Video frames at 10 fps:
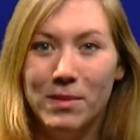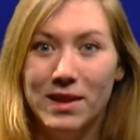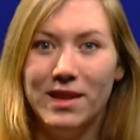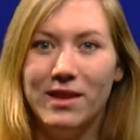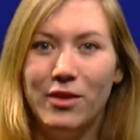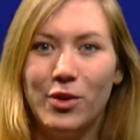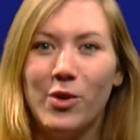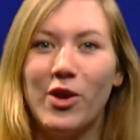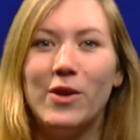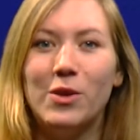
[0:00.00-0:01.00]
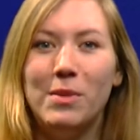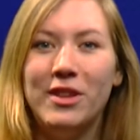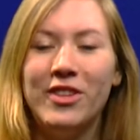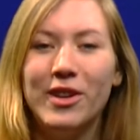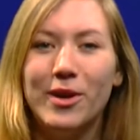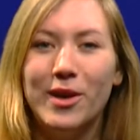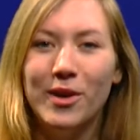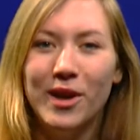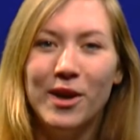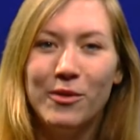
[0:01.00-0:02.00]
But this turns out to be zero,
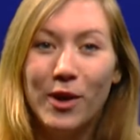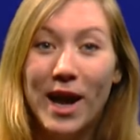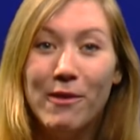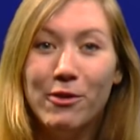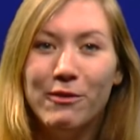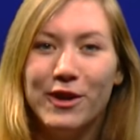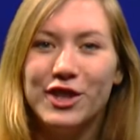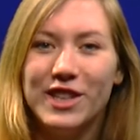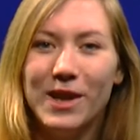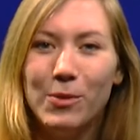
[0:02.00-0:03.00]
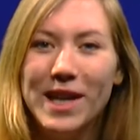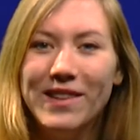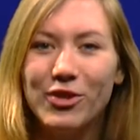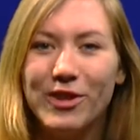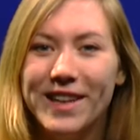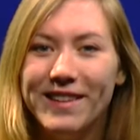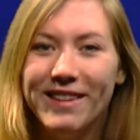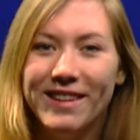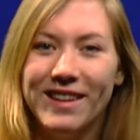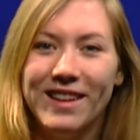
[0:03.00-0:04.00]
for every function that we integrate.
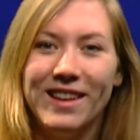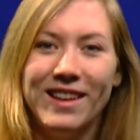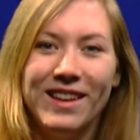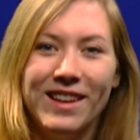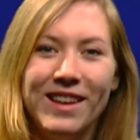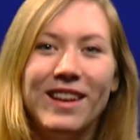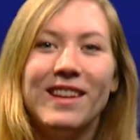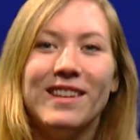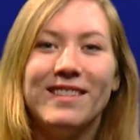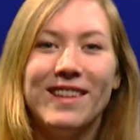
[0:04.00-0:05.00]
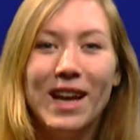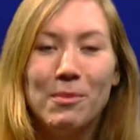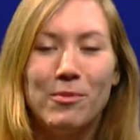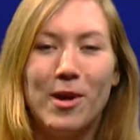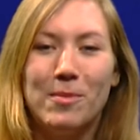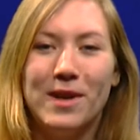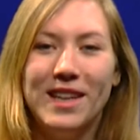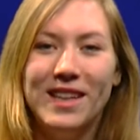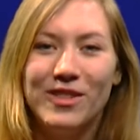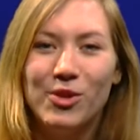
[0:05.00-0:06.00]
The second
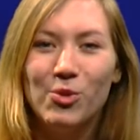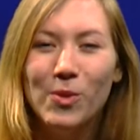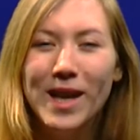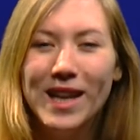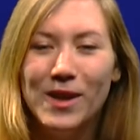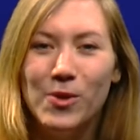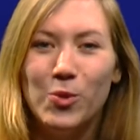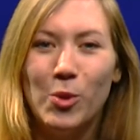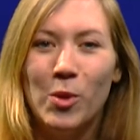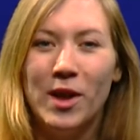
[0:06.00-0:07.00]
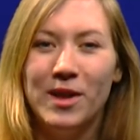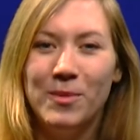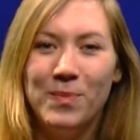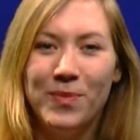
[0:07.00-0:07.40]
property is a really useful one.